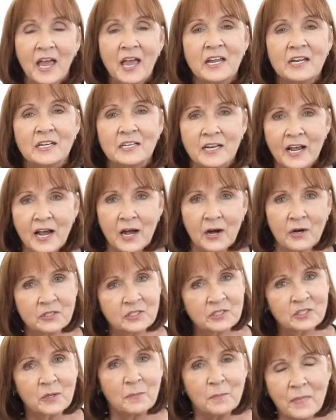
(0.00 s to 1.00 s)
Now,
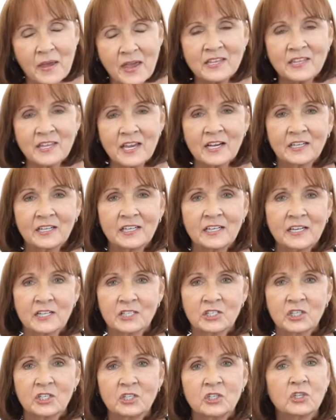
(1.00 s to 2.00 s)
to make that
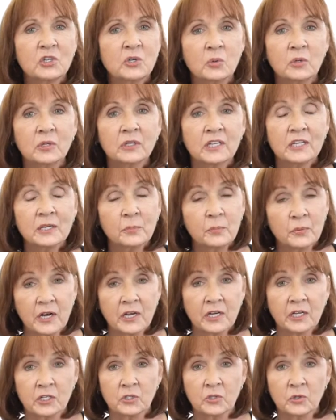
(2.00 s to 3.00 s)
connection, you will need a
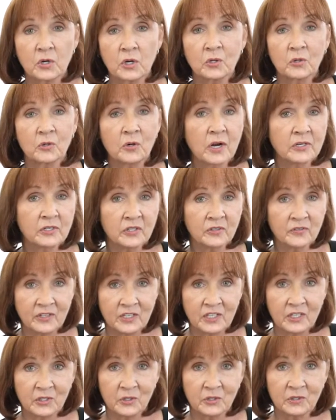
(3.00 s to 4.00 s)
brake controller on your
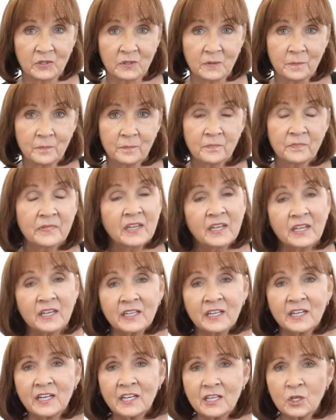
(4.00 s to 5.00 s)
vehicle. It
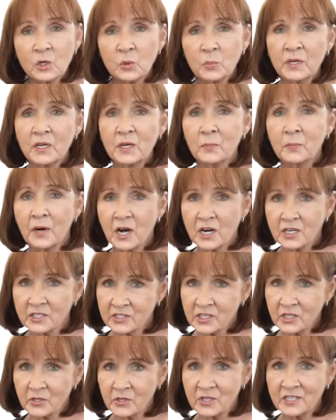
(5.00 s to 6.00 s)
can either be a box
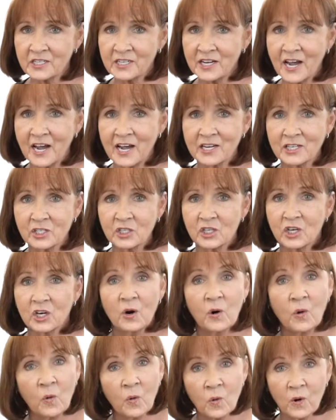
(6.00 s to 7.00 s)
under the dash
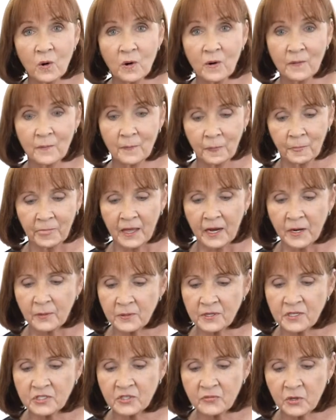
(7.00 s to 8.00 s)
or a
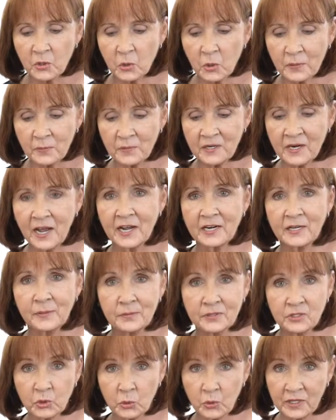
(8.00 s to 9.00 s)
piece of equipment added
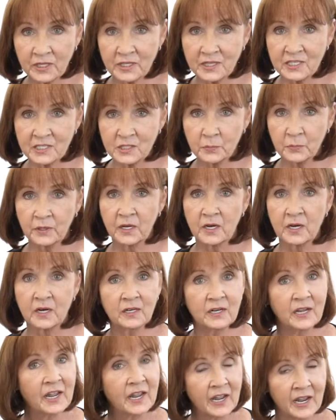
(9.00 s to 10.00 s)
between this plug
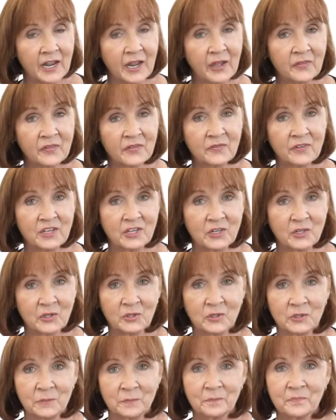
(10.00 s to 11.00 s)
and the
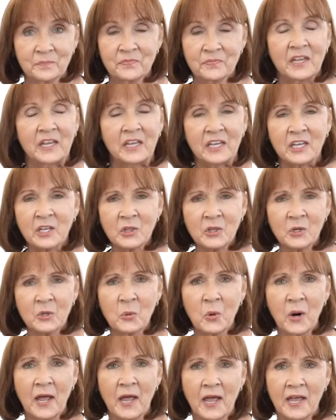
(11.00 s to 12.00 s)
vehicle. Either
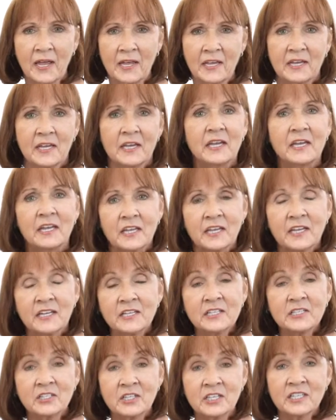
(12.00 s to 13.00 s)
way, it
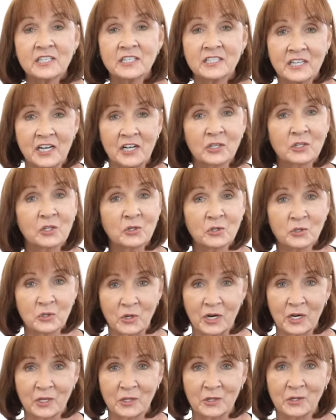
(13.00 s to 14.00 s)
is going to tell your
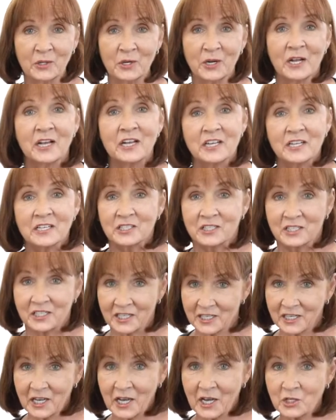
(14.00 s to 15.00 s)
trailer to
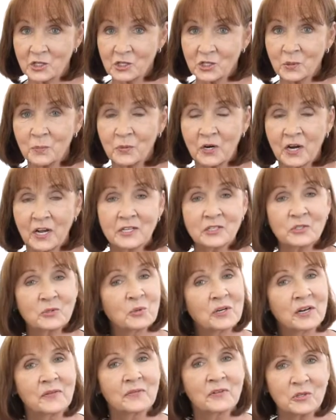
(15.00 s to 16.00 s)
engage the brakes
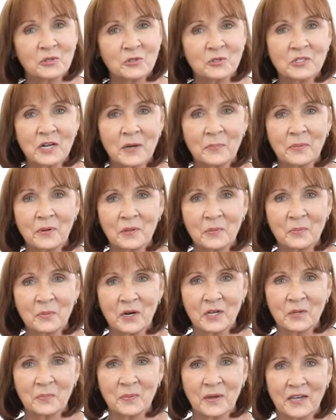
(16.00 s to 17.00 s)
whenever you step on the
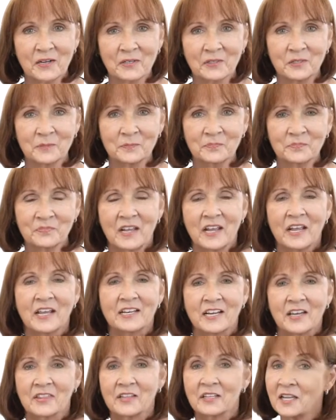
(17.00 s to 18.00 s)
brake pedal.
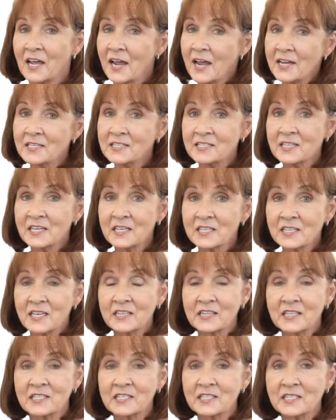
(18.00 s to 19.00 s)
Now, the last thing
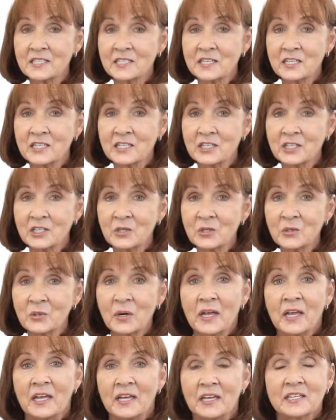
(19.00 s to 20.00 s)
that this is going to do
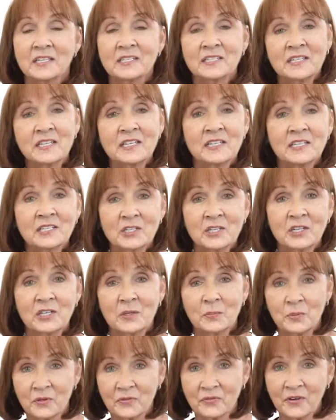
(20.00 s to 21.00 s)
is it is going to
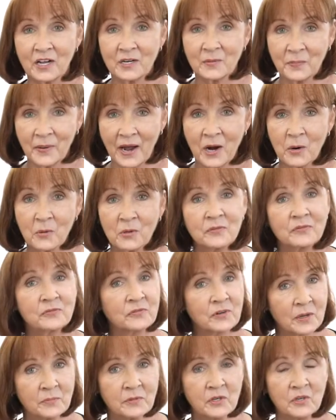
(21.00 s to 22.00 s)
provide power
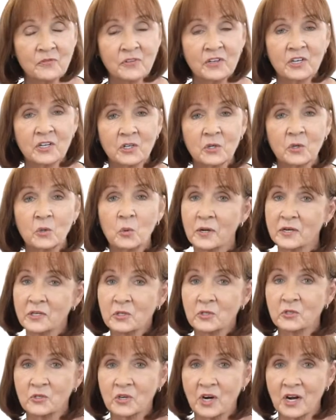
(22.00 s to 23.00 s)
from your vehicle when
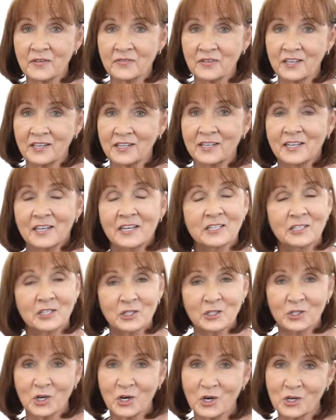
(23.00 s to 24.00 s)
you're driving to
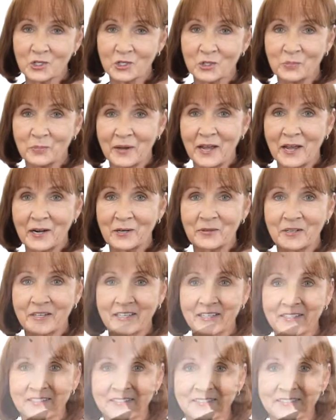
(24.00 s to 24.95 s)
charge your battery.